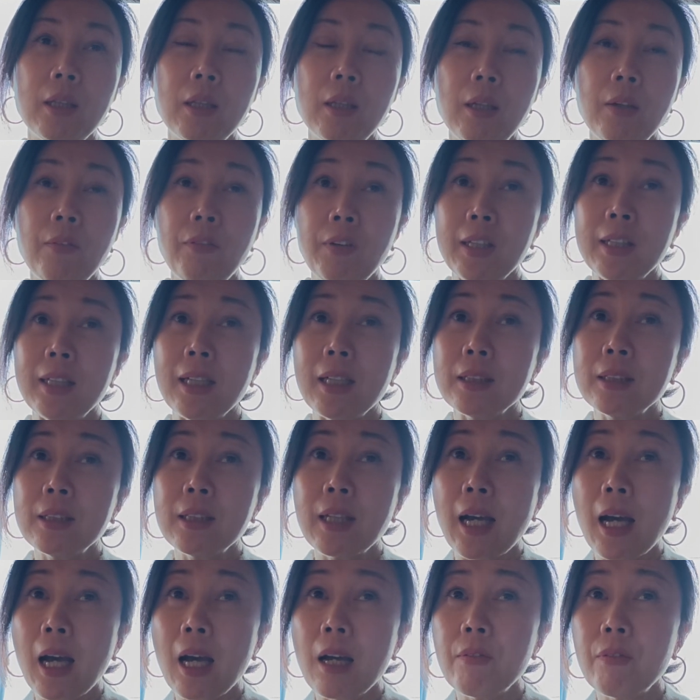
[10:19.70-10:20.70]
if he
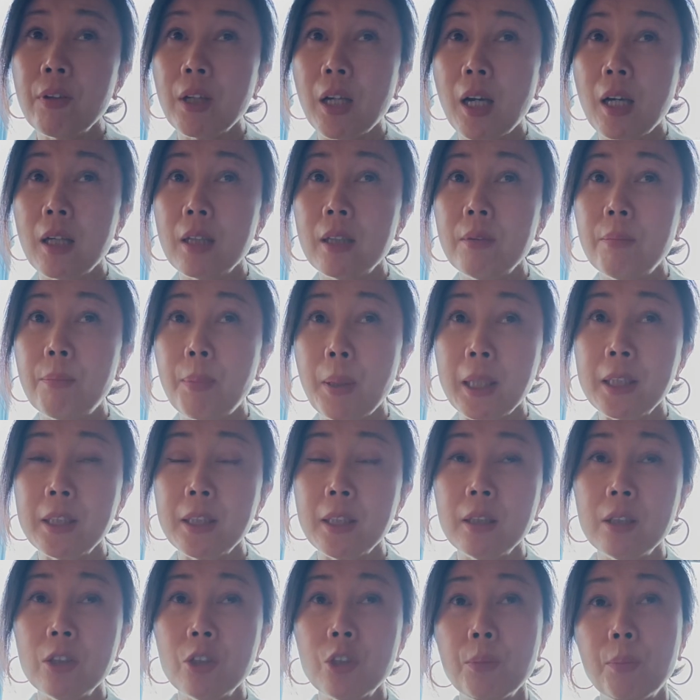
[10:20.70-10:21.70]
doesn't have a lot of
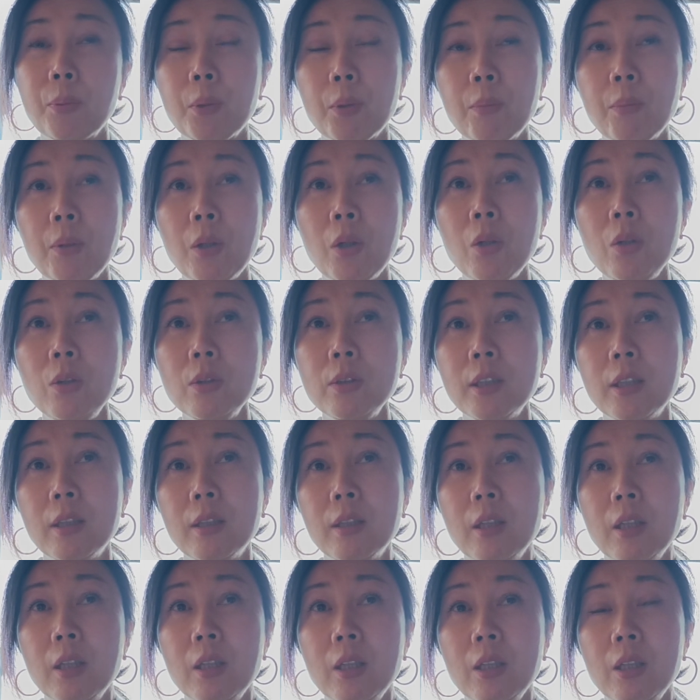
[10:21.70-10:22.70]
budget to promote,
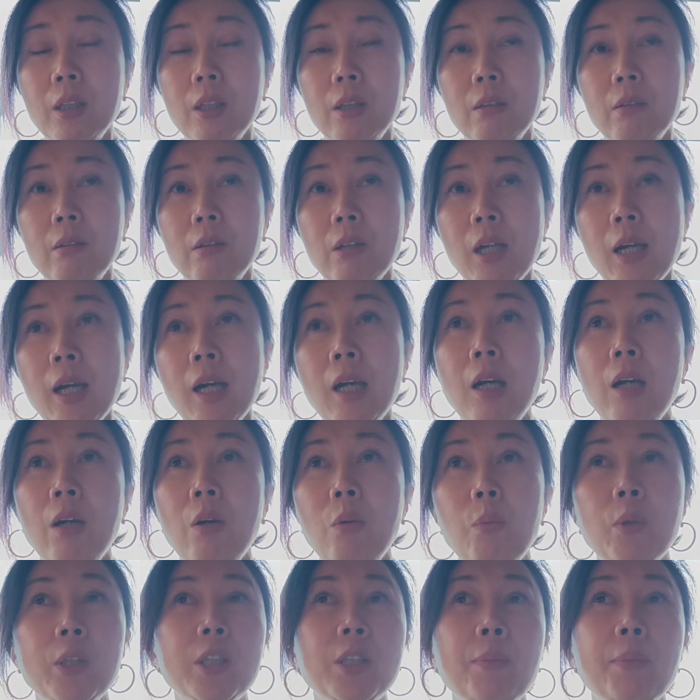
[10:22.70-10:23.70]

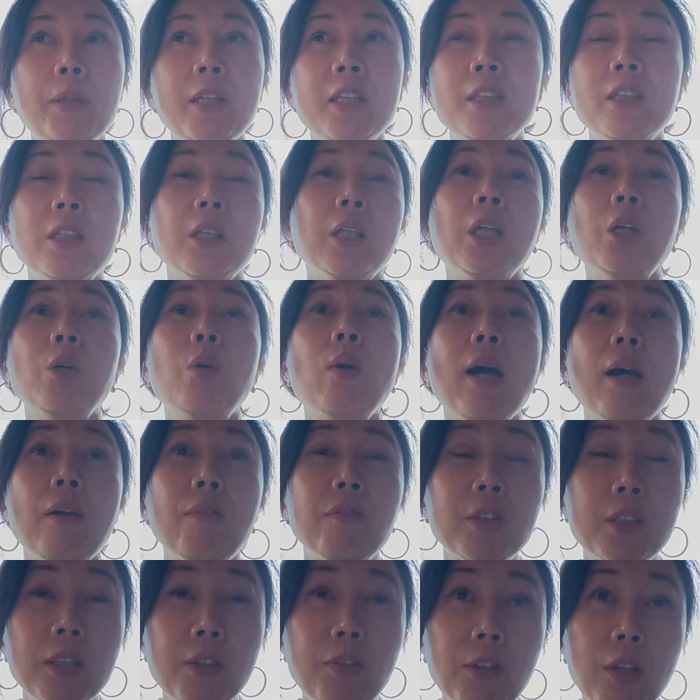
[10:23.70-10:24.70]
which means he'll
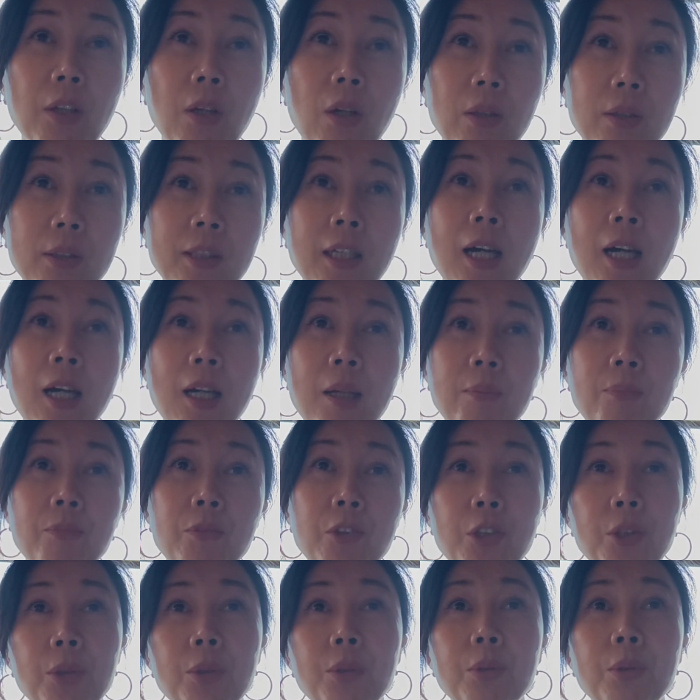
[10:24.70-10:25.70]
have difficult time
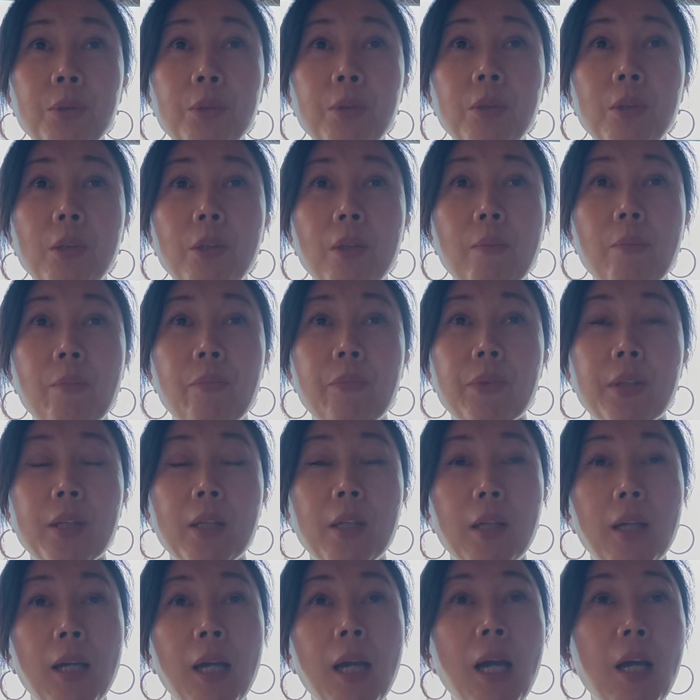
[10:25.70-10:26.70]
to
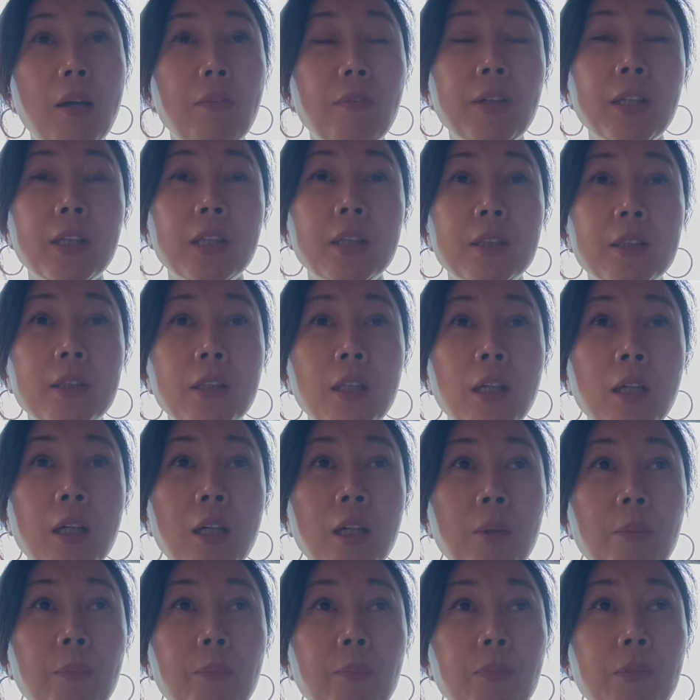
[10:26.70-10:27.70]
have his
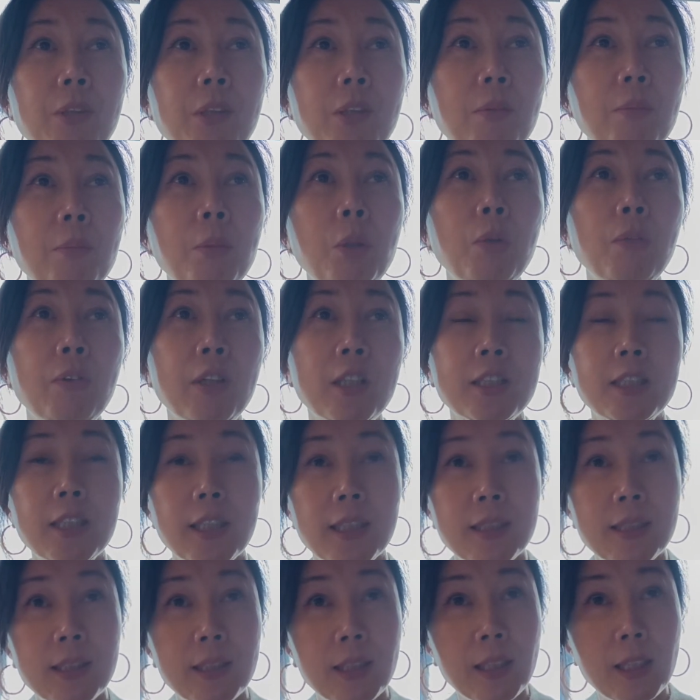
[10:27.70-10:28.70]
movie
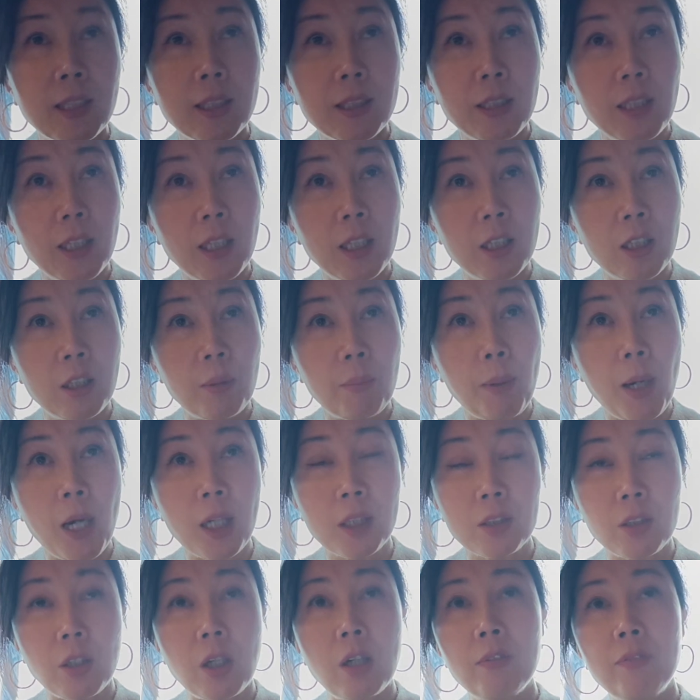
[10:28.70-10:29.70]
succeed in the
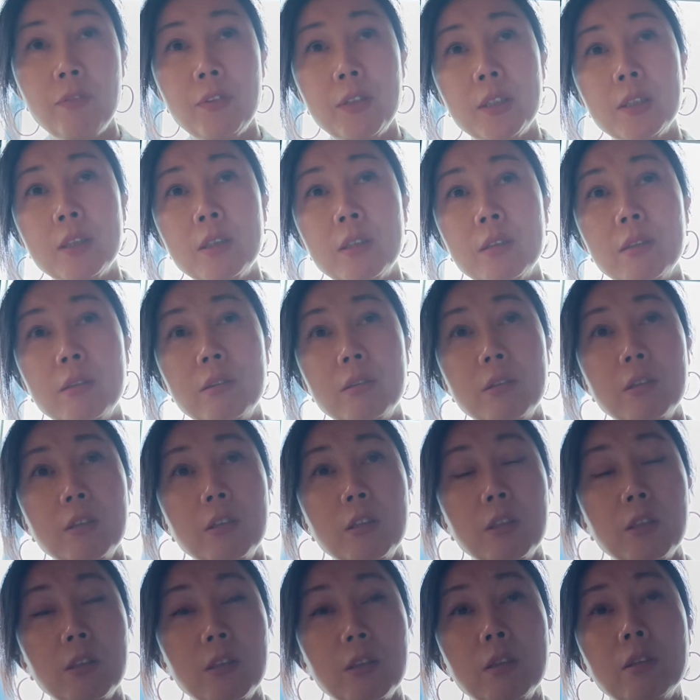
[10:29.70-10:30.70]
box office.
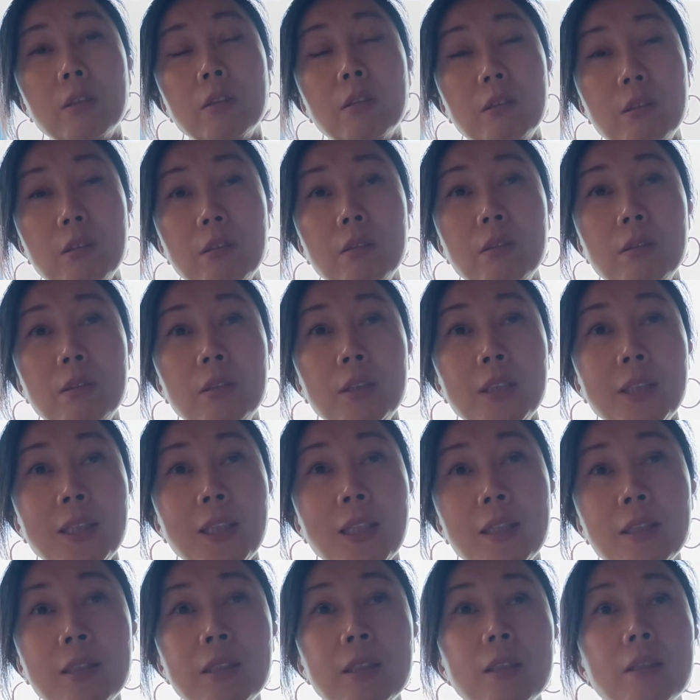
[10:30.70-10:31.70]

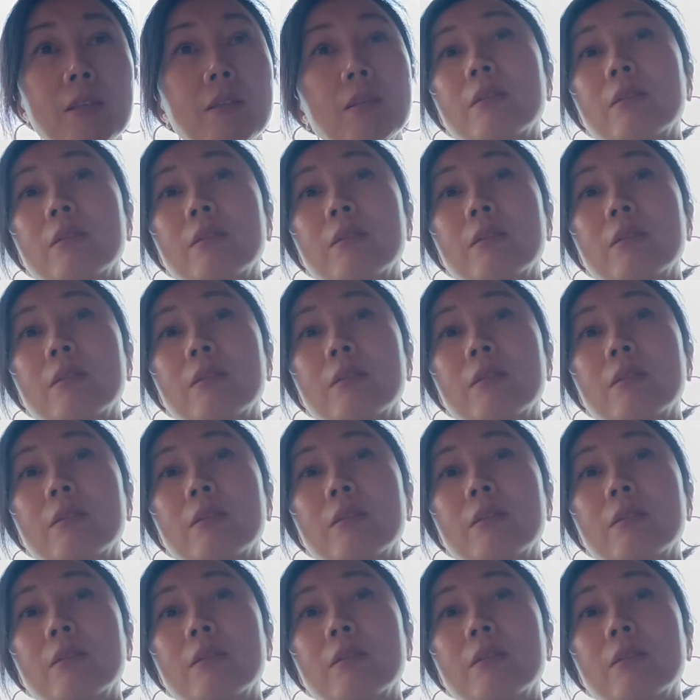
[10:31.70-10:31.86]
Yes.